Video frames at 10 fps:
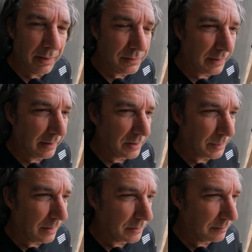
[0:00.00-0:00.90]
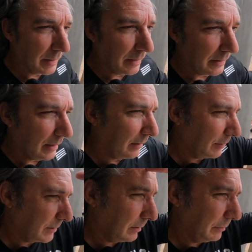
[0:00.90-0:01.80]
but it's very expensive by the
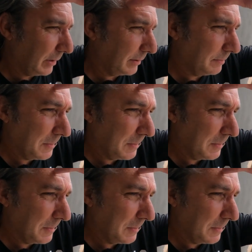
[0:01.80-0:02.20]
kilo, so I want to